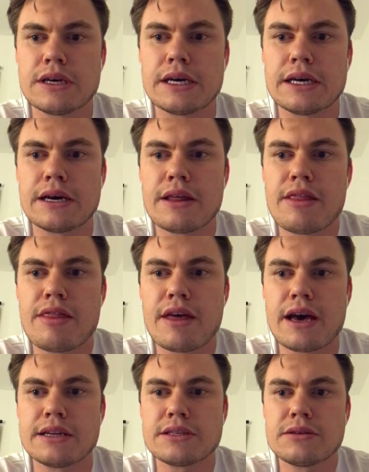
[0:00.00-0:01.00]

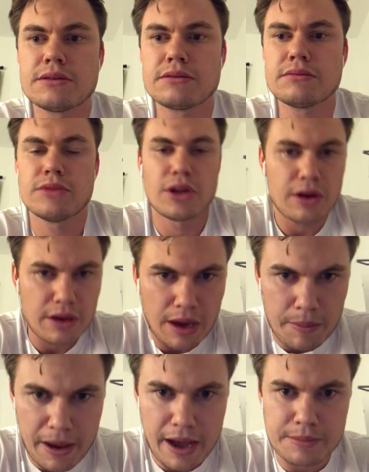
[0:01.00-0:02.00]
that
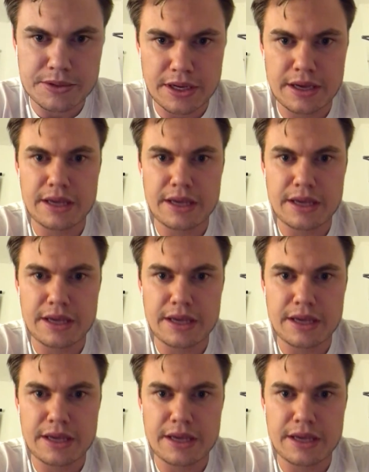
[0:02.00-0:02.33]
are perhaps